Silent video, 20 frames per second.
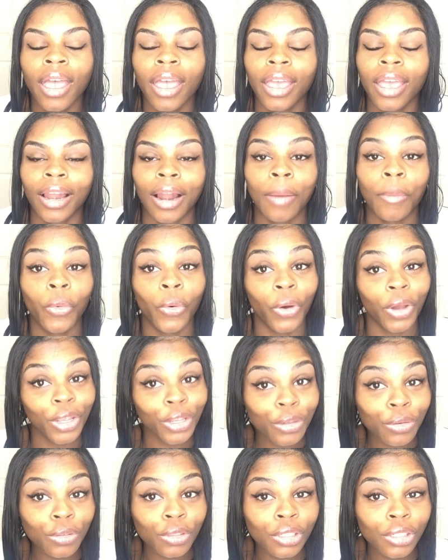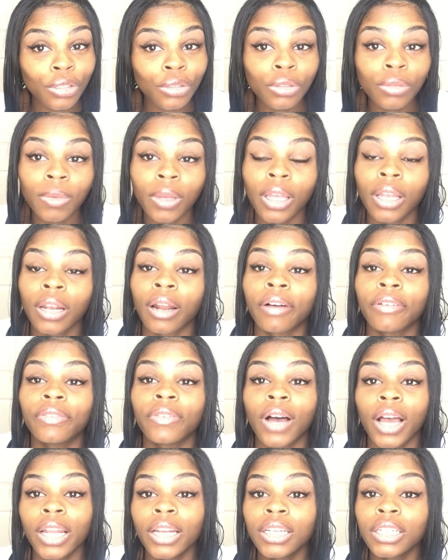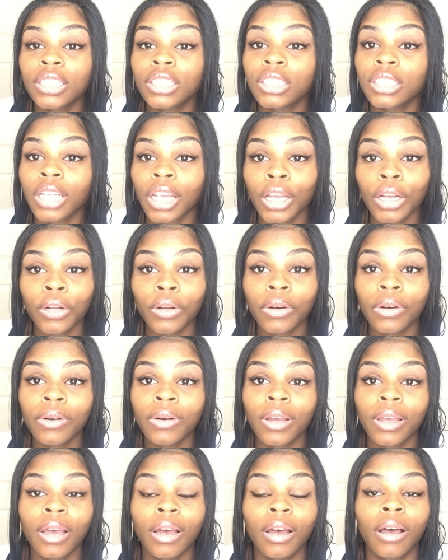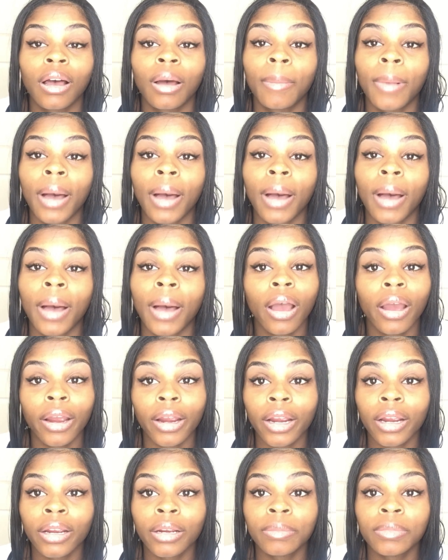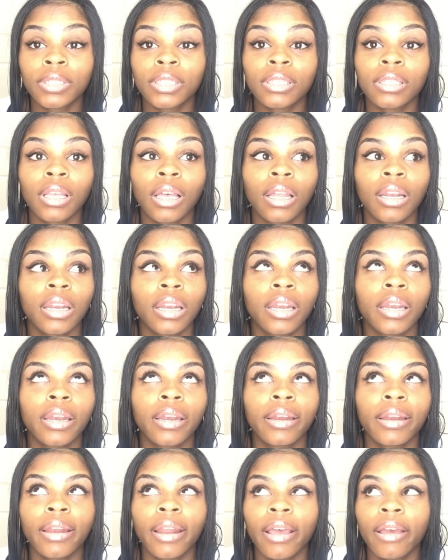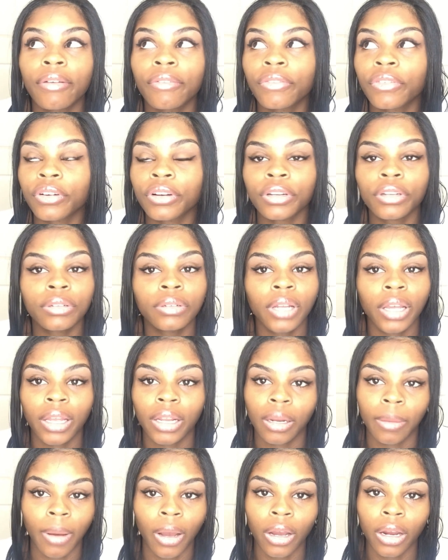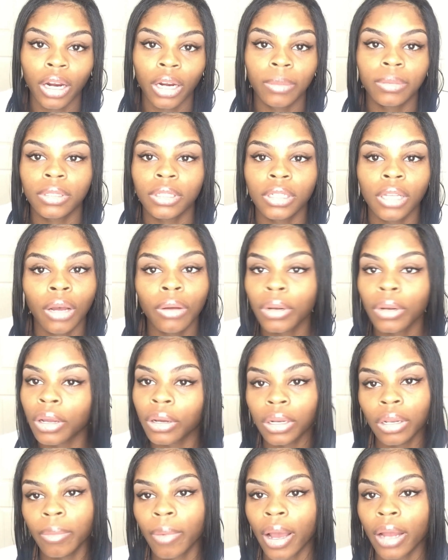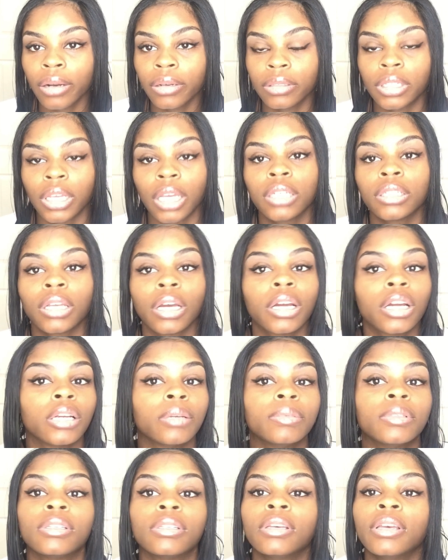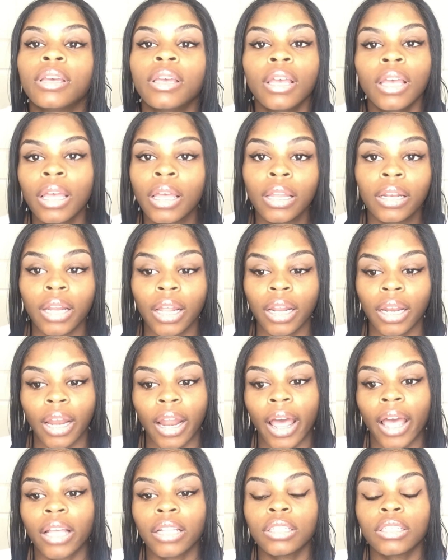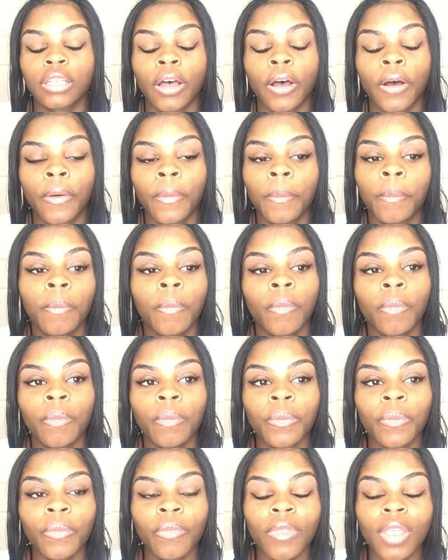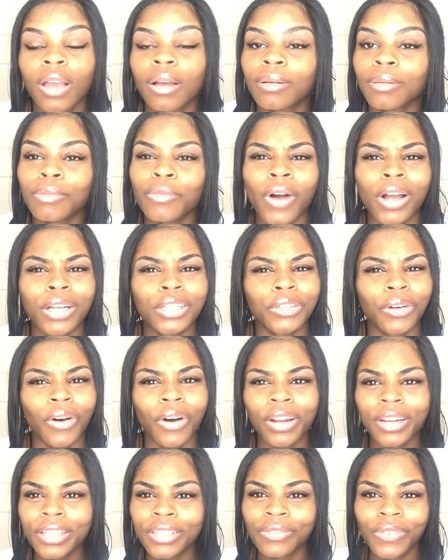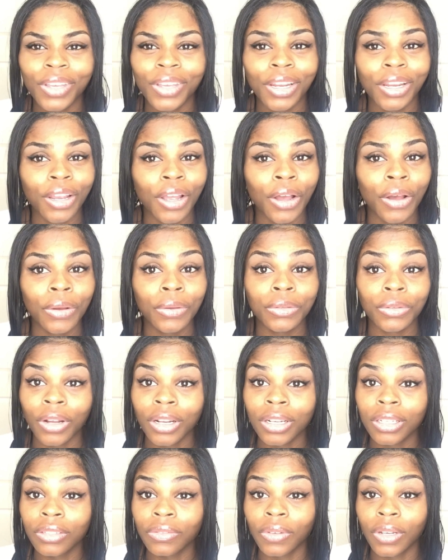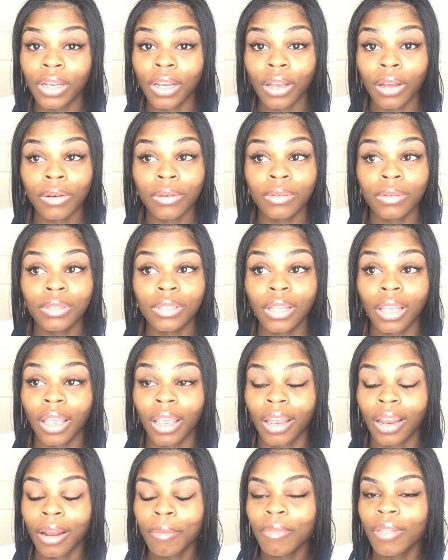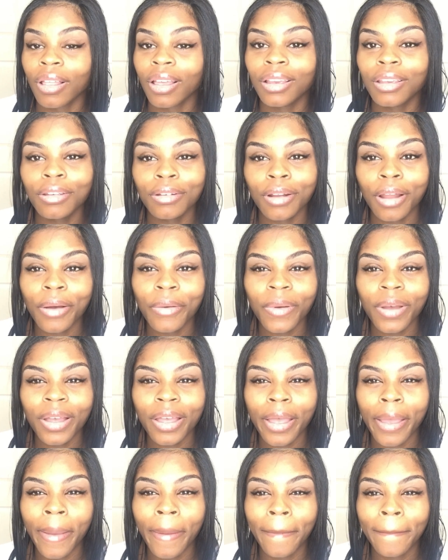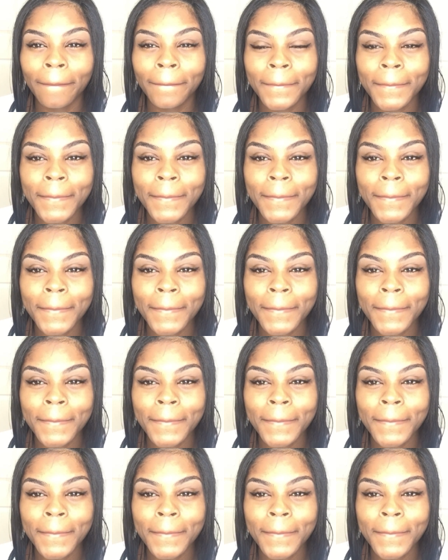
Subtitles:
And I'm on YouTube and I find this channel about herbs. Never knew nothing about herbs. Don't know anybody who takes herbs. None of that. So I'm watching all these videos, and I'm like, you know what?